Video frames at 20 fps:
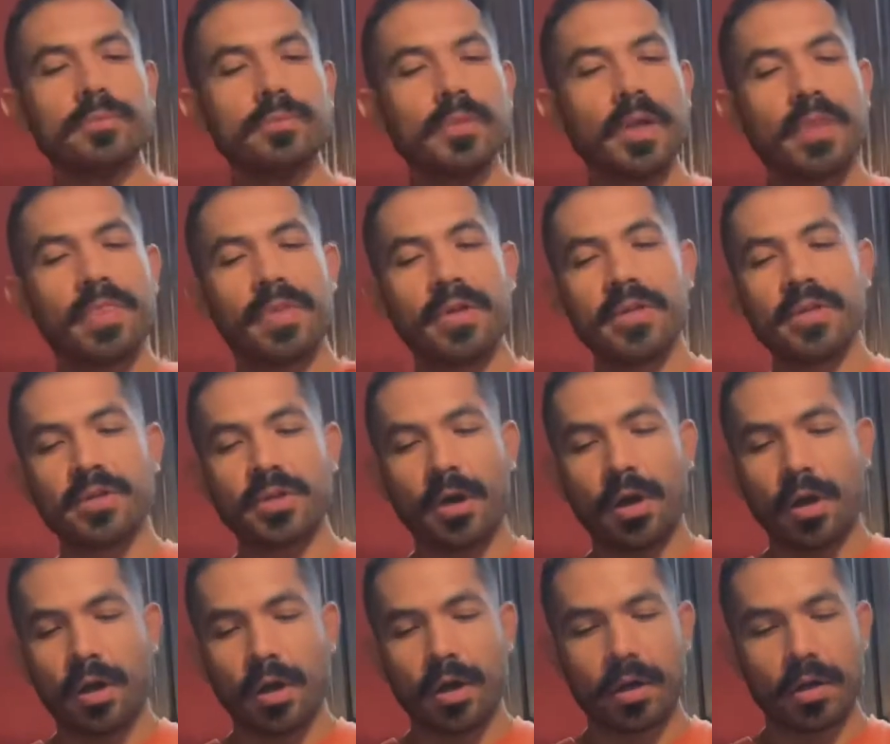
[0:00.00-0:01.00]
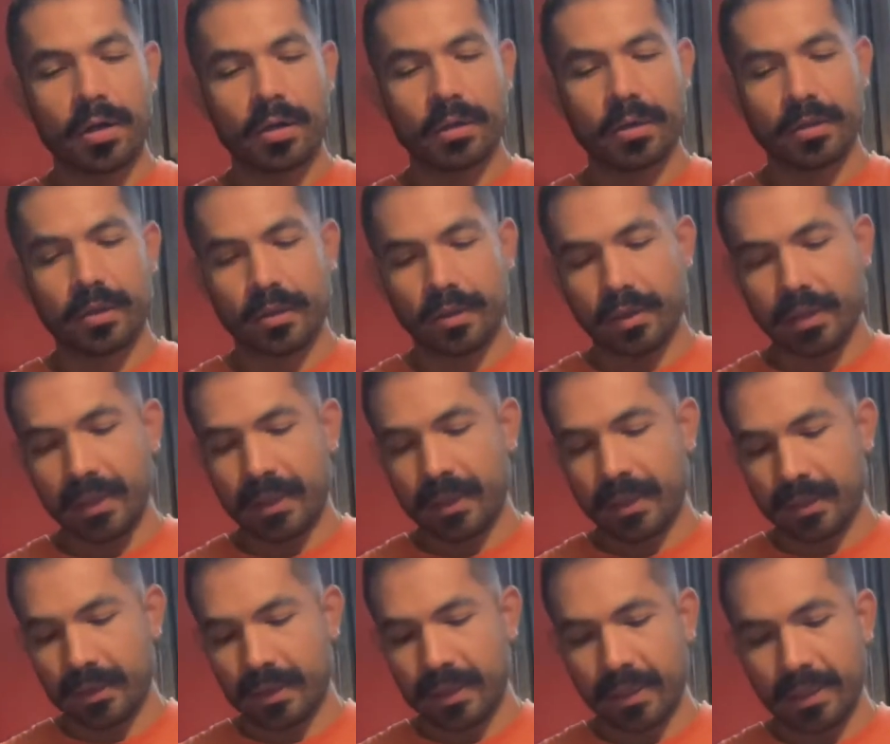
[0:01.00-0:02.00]
these are
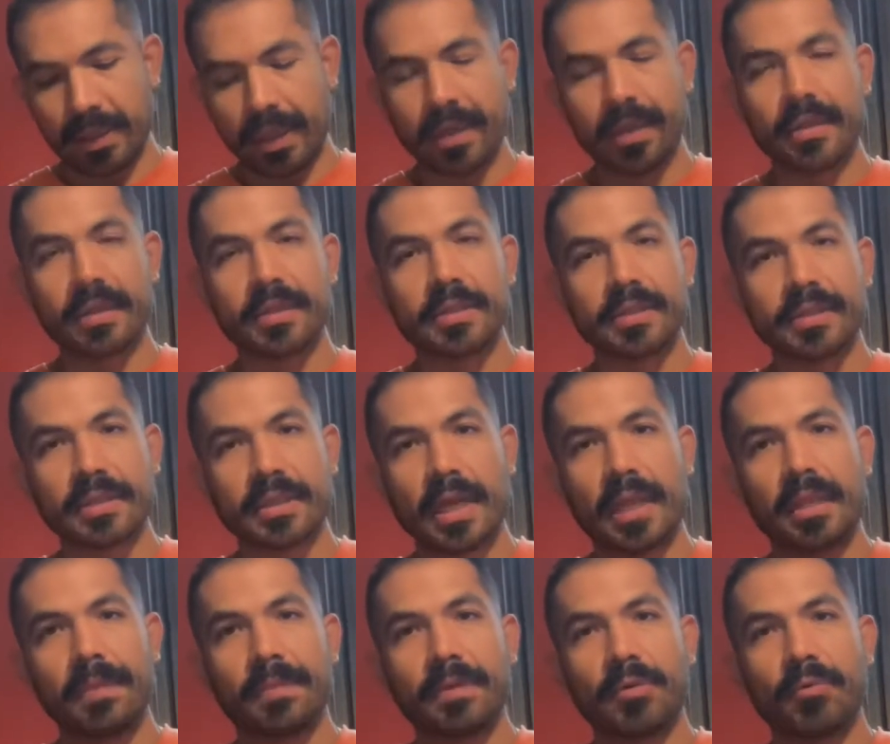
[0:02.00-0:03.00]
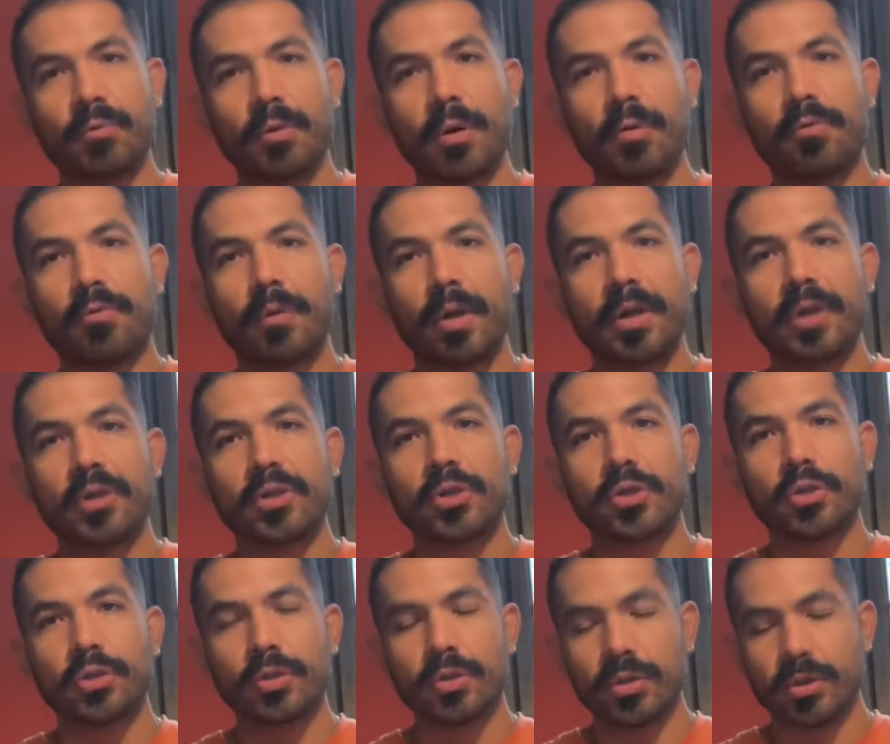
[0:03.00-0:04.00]
the latest Salomon road running
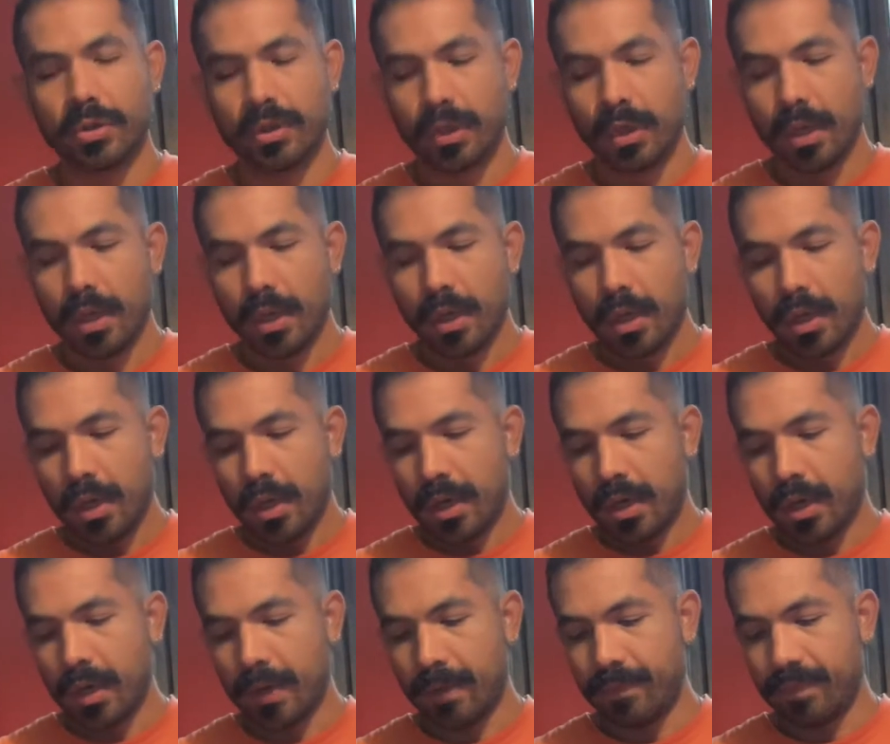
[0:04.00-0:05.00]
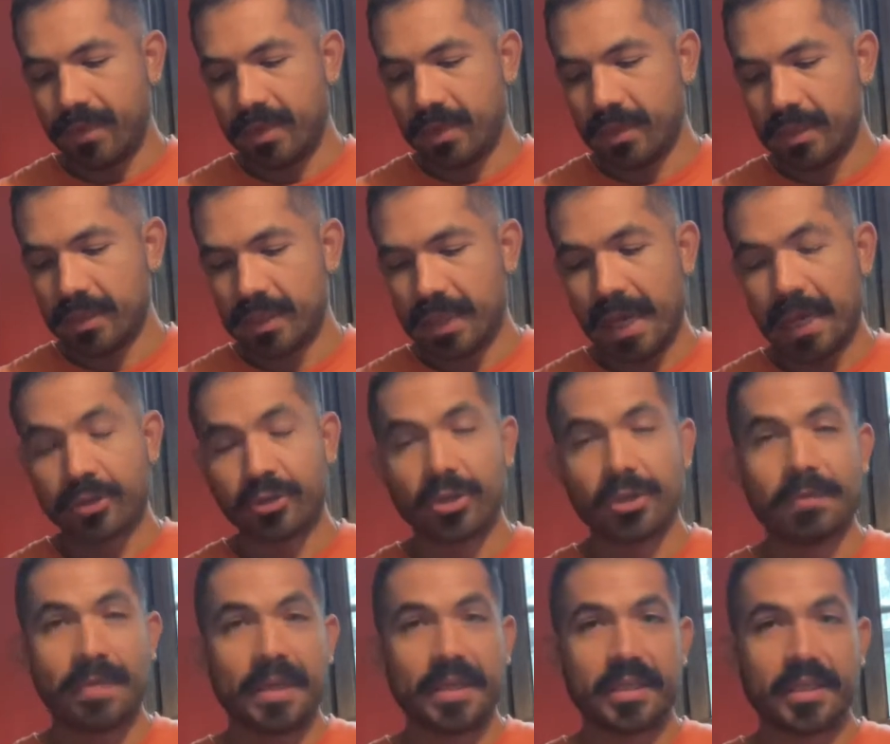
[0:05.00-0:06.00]
shoes. This is
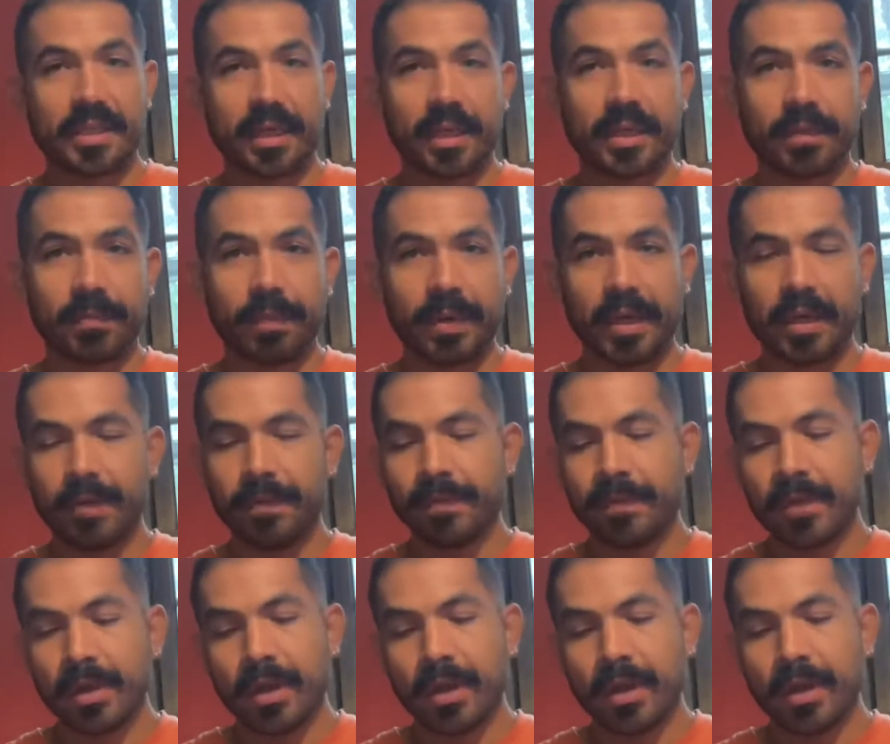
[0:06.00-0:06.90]
actually my second pair.